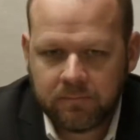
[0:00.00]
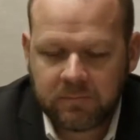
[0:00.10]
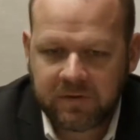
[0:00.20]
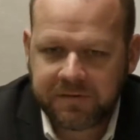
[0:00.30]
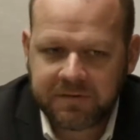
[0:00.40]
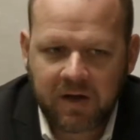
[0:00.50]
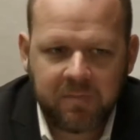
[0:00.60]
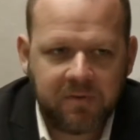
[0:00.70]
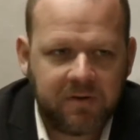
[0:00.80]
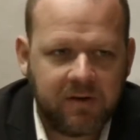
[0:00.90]
Sounds
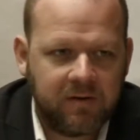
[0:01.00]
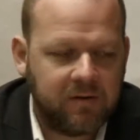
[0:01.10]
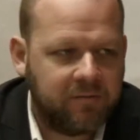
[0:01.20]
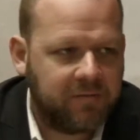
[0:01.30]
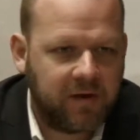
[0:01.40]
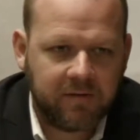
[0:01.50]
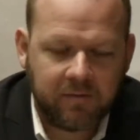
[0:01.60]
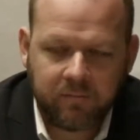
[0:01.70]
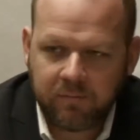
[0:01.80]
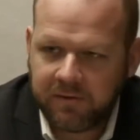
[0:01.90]
complicated. In fact,
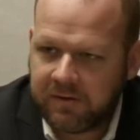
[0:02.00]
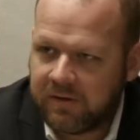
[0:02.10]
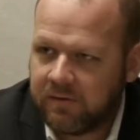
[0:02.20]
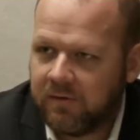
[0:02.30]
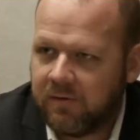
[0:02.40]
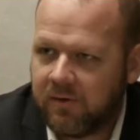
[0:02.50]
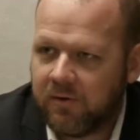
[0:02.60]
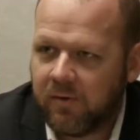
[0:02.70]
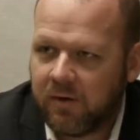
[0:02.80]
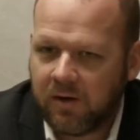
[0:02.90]
it's really easy. You can
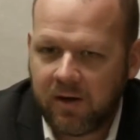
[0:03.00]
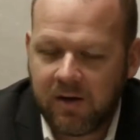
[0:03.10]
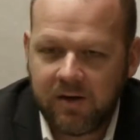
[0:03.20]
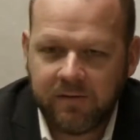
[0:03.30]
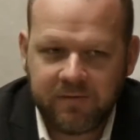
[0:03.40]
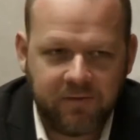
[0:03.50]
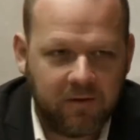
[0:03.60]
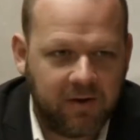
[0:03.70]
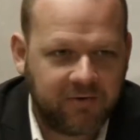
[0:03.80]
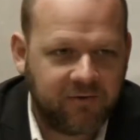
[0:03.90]
go online. There's an
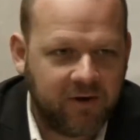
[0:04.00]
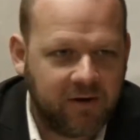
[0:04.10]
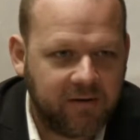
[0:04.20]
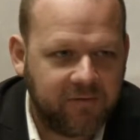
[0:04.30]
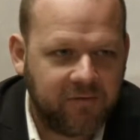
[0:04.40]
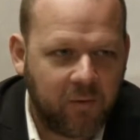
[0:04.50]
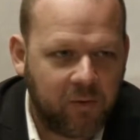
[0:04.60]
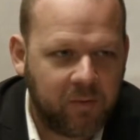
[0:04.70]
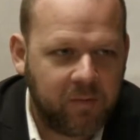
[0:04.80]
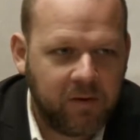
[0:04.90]
electronic
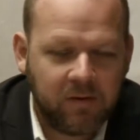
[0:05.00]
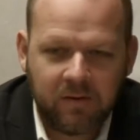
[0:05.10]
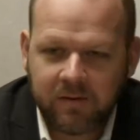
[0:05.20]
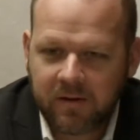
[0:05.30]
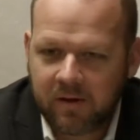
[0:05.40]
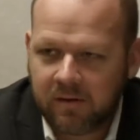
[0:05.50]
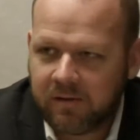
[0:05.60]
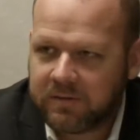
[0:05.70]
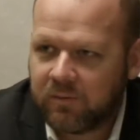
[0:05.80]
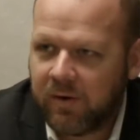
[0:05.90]
form on the
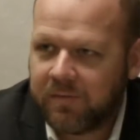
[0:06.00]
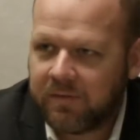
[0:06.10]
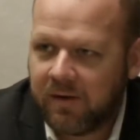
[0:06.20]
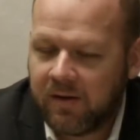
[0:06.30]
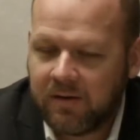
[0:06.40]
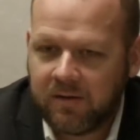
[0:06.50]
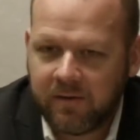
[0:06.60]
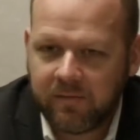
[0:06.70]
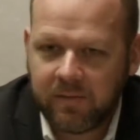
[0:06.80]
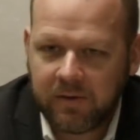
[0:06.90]
IRS website. You
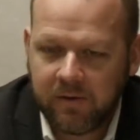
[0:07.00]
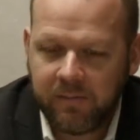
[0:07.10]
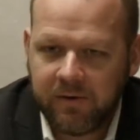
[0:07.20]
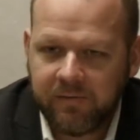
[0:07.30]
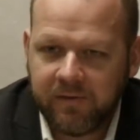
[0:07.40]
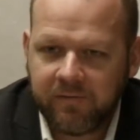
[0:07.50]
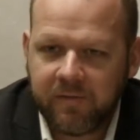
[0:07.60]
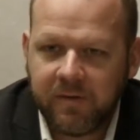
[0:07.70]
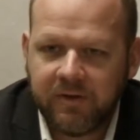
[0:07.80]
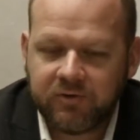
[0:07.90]
give them a little bit of
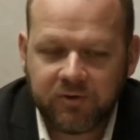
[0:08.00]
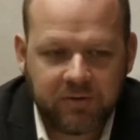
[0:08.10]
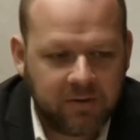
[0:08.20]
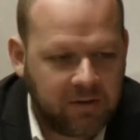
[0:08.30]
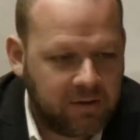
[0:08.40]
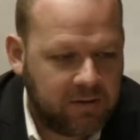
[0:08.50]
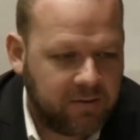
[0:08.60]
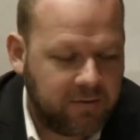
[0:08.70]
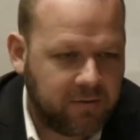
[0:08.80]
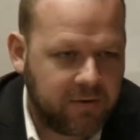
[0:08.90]
information,
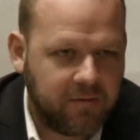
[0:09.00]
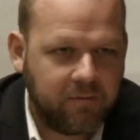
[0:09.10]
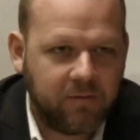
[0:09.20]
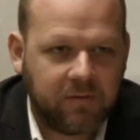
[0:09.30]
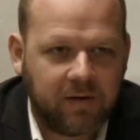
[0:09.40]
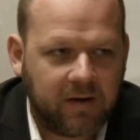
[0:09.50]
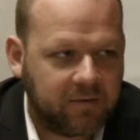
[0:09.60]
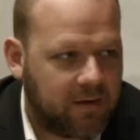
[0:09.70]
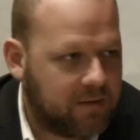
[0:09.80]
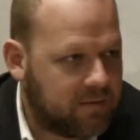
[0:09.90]
they'll give you a
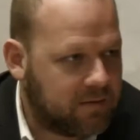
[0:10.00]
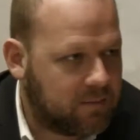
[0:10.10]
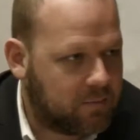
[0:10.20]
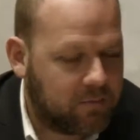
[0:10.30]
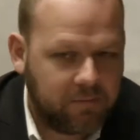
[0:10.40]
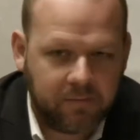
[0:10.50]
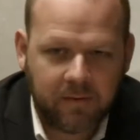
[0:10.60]
tax ID number.